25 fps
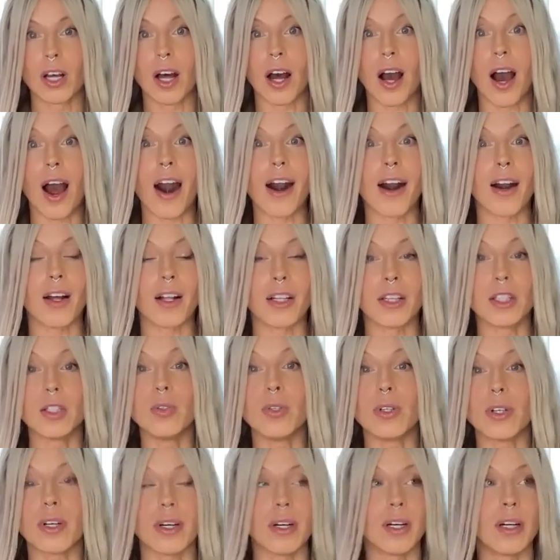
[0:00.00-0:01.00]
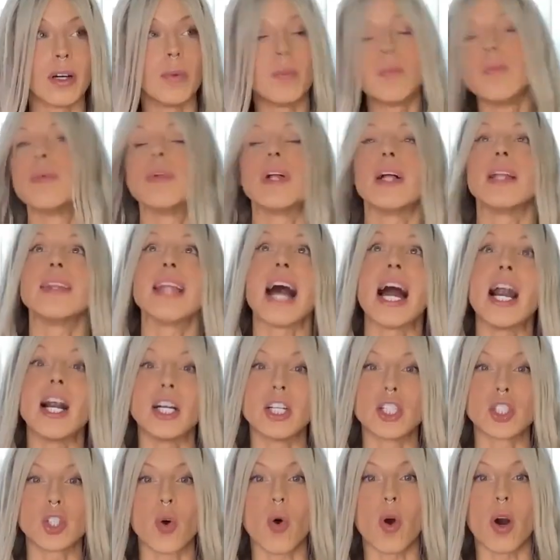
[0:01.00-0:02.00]
a
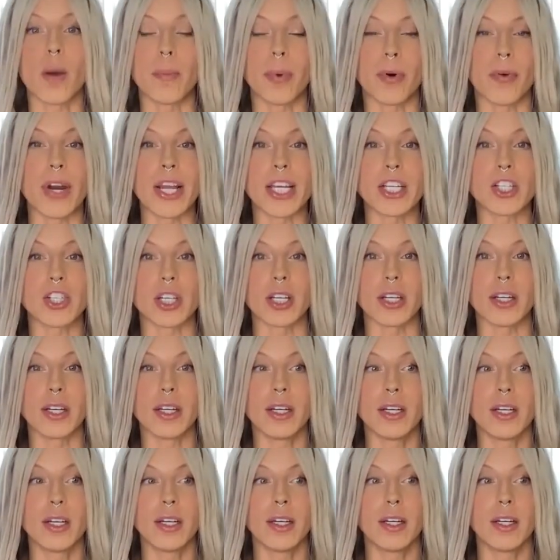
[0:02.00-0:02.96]
large corporation?